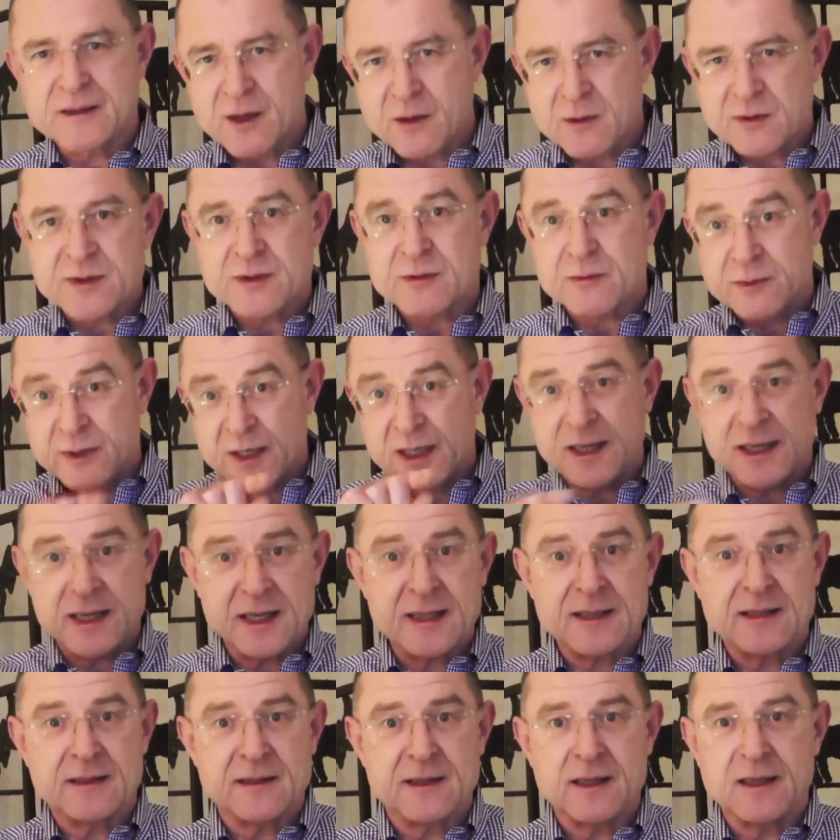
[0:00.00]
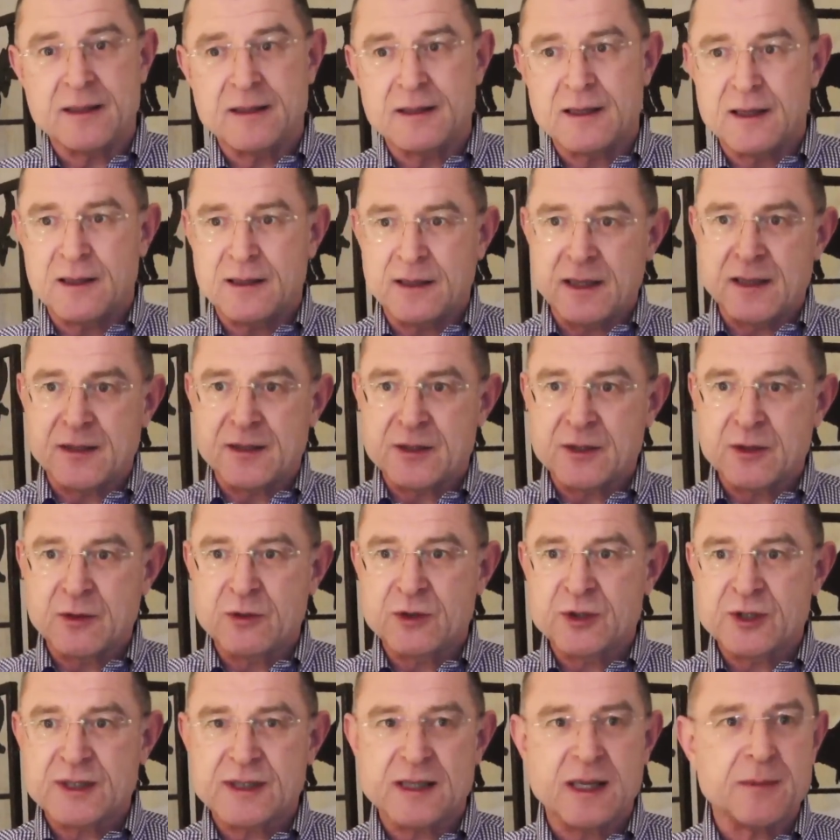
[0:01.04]
goes really in, in, in, in
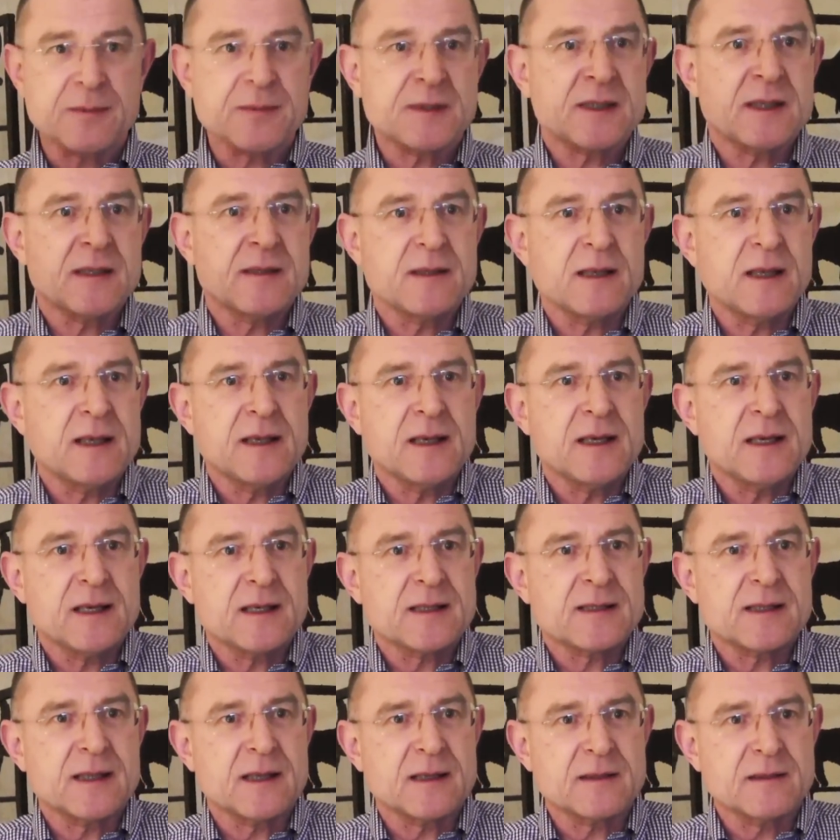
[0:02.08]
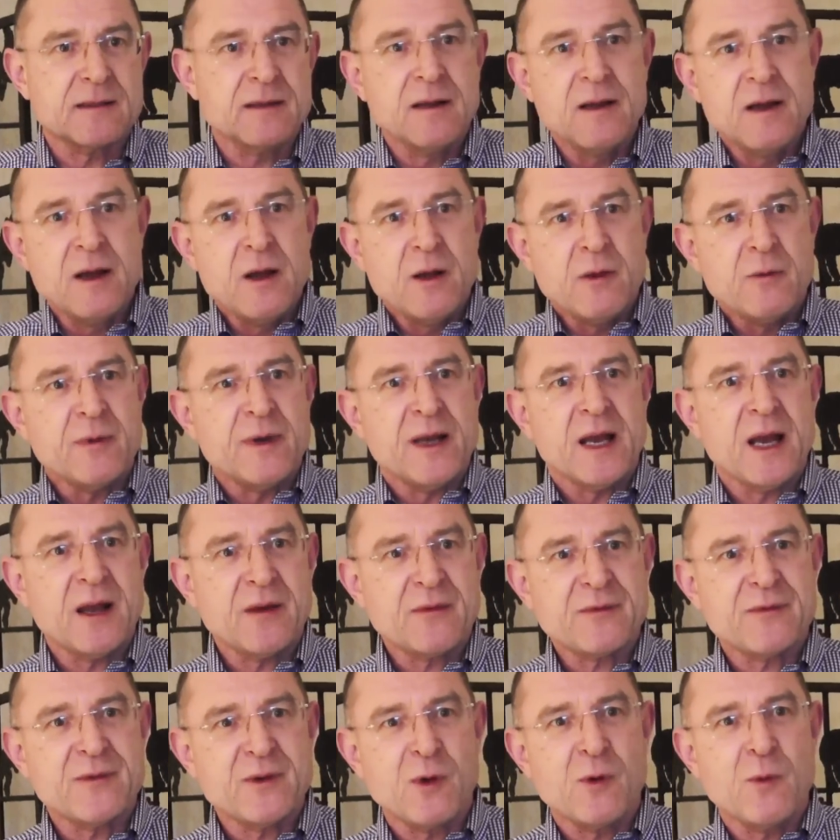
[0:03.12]
huge steps, and then in a sudden we
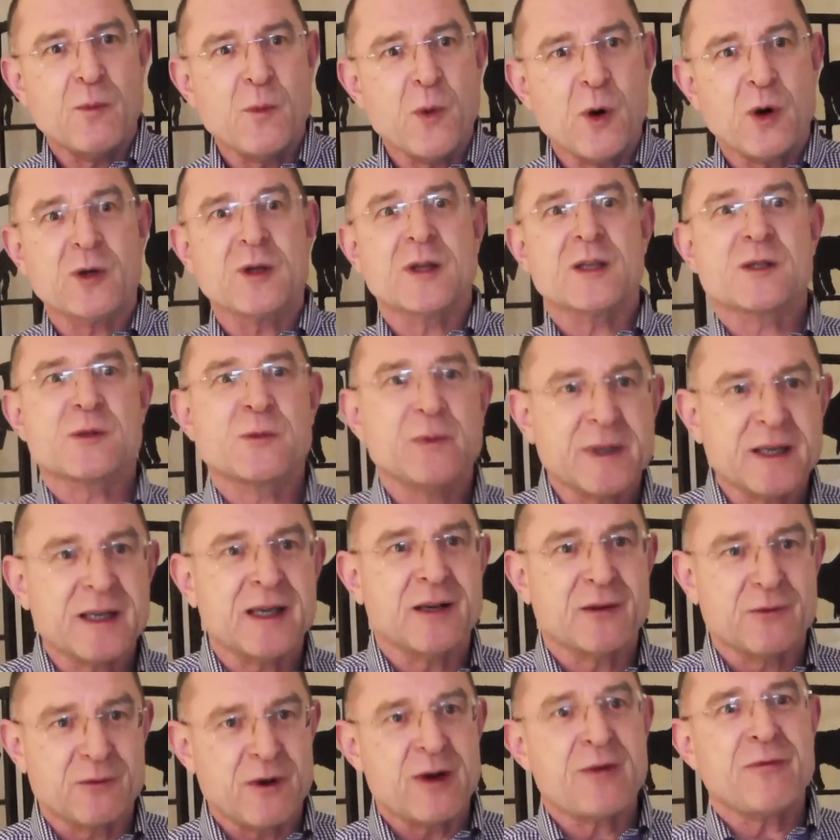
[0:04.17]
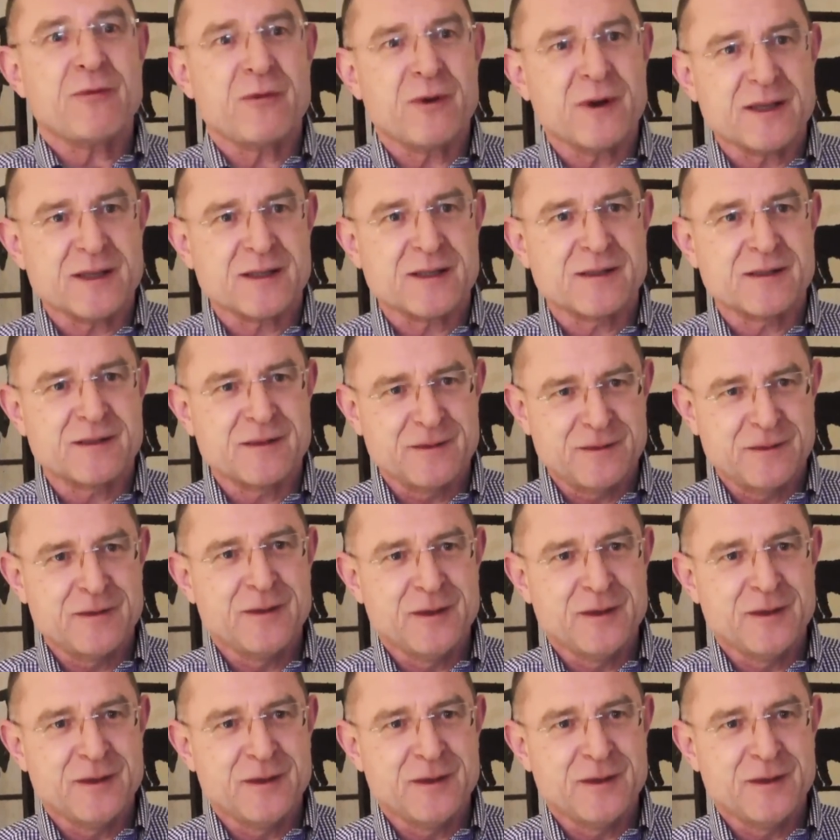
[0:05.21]
have no models we can reference